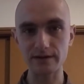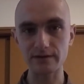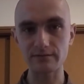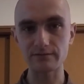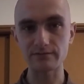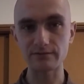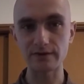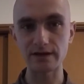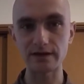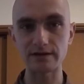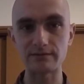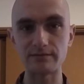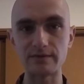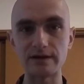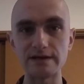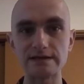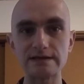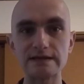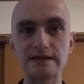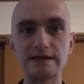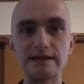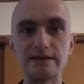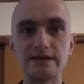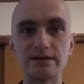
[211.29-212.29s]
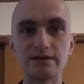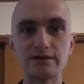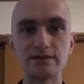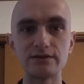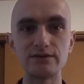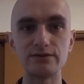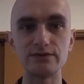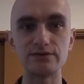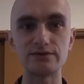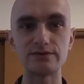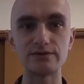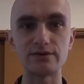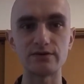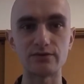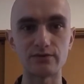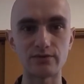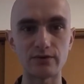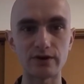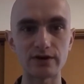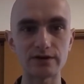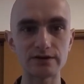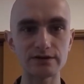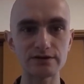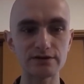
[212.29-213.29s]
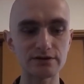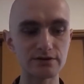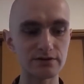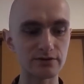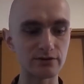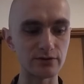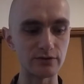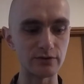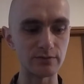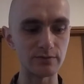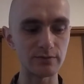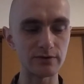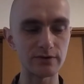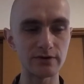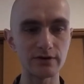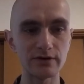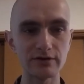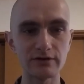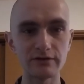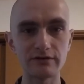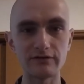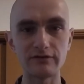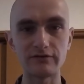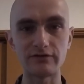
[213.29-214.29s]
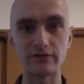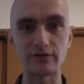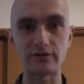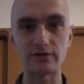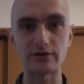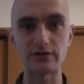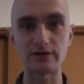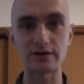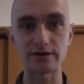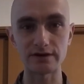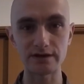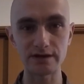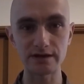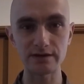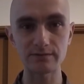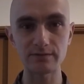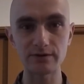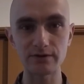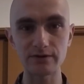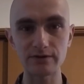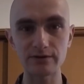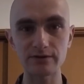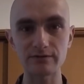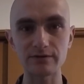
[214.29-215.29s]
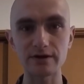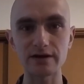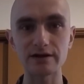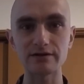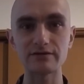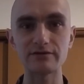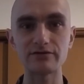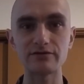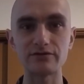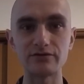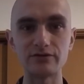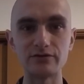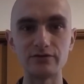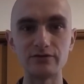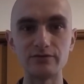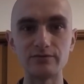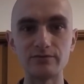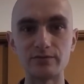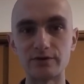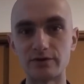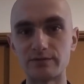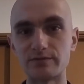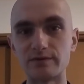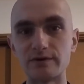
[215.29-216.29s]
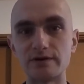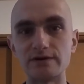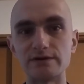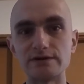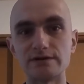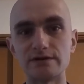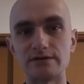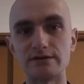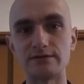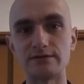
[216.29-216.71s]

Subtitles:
it basically includes 1 scoop for the tea bowl and 2 per person.